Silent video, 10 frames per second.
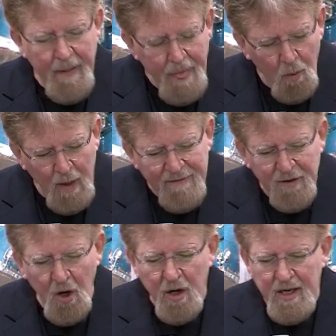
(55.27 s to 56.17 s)
We've
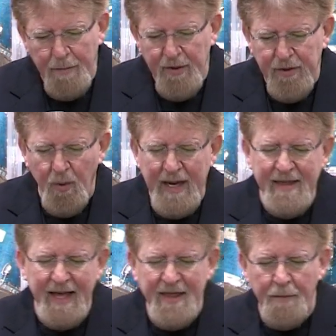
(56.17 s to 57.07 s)
learned, number three,
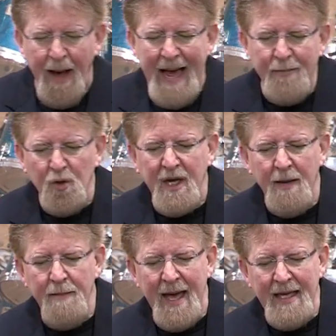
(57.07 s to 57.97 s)
that the Bible
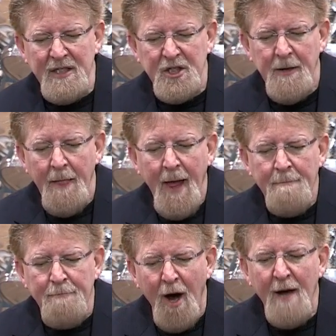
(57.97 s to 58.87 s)
commends
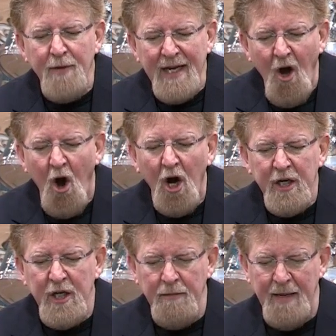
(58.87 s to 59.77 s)
public
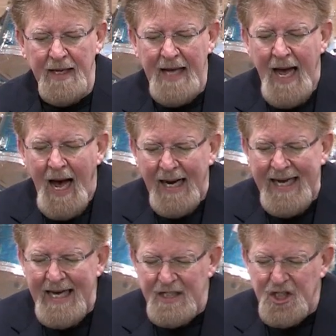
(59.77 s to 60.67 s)
argument
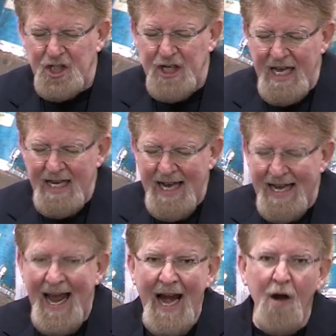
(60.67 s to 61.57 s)
against sin and
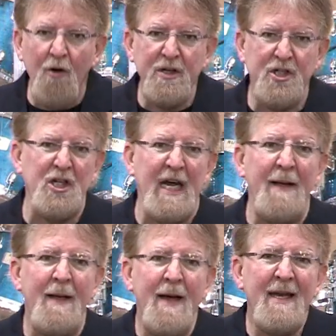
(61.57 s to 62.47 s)
heresy,
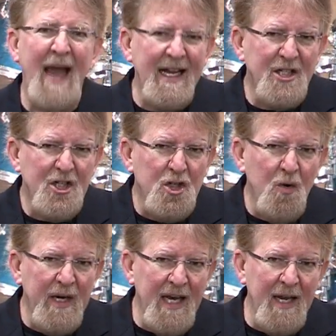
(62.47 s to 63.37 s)
not just doing it